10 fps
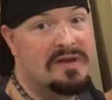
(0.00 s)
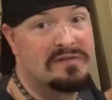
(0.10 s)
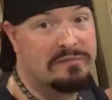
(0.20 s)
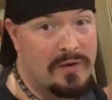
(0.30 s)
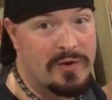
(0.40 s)

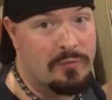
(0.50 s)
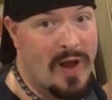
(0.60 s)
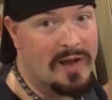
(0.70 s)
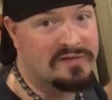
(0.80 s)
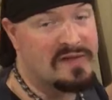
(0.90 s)
is very
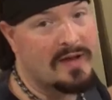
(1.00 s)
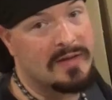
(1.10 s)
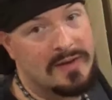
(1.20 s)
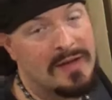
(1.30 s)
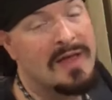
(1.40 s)
rock
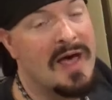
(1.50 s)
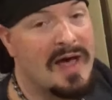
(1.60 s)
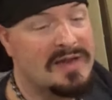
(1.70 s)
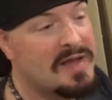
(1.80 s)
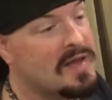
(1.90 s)
solid.
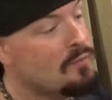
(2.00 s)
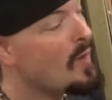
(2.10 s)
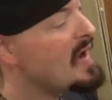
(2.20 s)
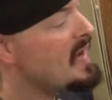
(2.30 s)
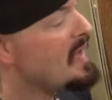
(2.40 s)
Again,
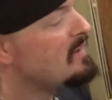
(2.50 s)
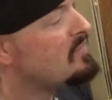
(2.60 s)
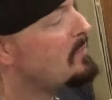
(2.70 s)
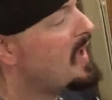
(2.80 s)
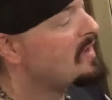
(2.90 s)
right out of
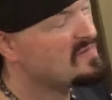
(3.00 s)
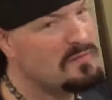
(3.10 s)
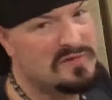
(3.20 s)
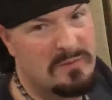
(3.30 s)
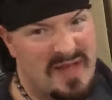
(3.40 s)
the box it
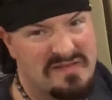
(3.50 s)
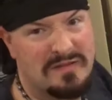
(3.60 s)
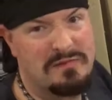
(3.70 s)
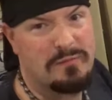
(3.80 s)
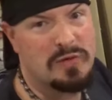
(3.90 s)
was
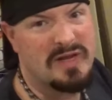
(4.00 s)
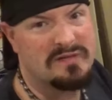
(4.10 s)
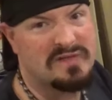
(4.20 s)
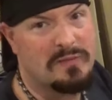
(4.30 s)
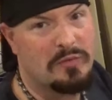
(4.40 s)
basically fully
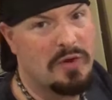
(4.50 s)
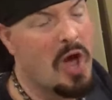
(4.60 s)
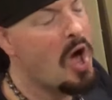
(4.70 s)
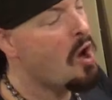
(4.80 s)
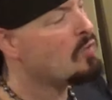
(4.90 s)
assembled.
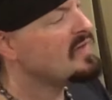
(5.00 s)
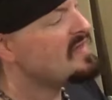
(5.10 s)
Only